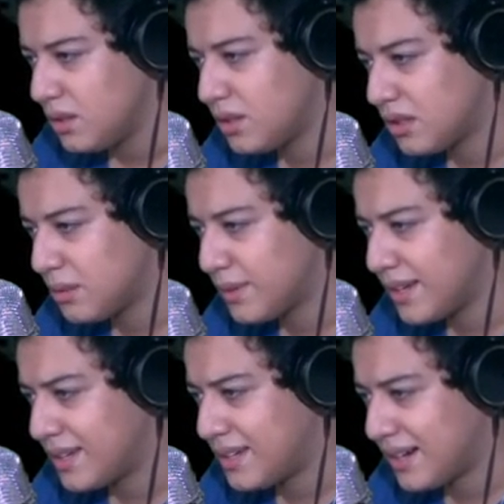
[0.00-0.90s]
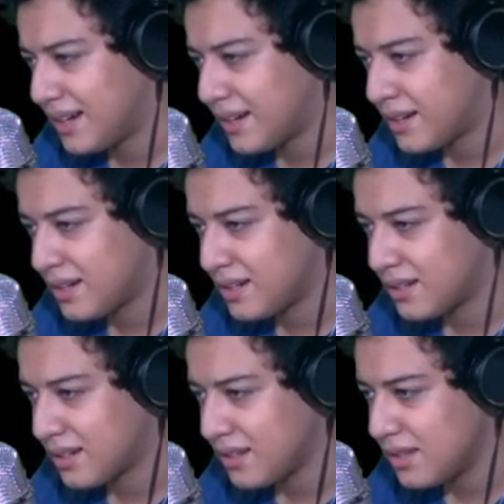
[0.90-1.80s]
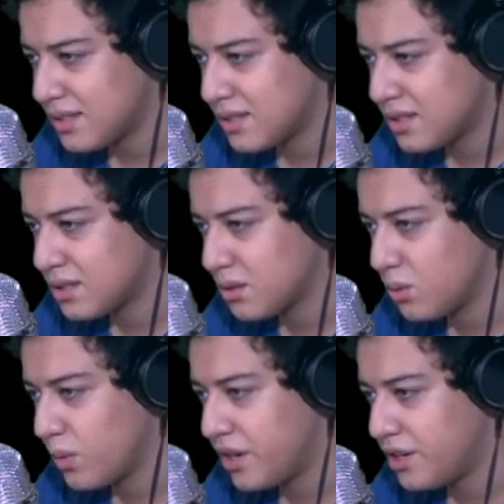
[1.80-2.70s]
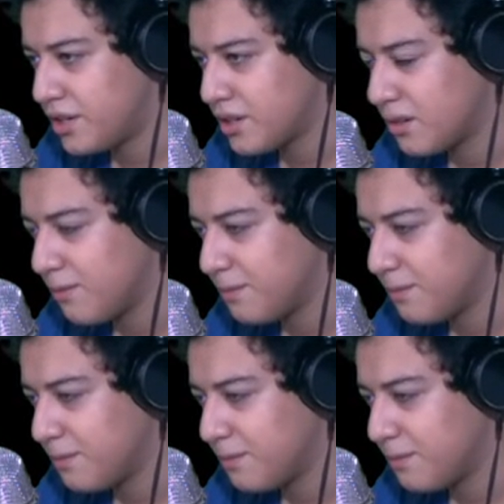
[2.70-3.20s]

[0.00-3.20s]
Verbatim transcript: Oh my god, this is so weird.